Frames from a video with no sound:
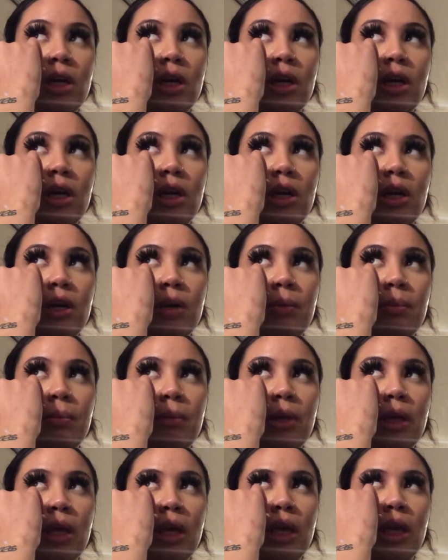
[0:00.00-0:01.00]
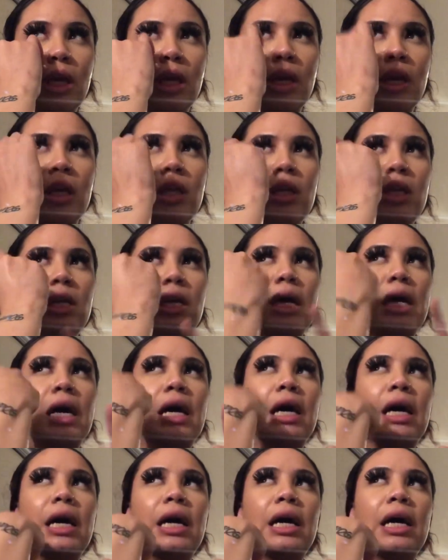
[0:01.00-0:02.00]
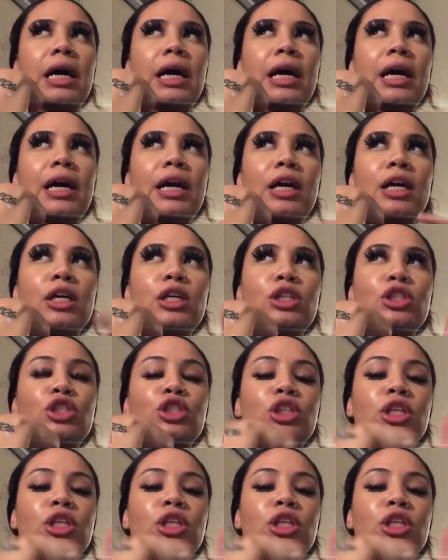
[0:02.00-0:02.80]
And I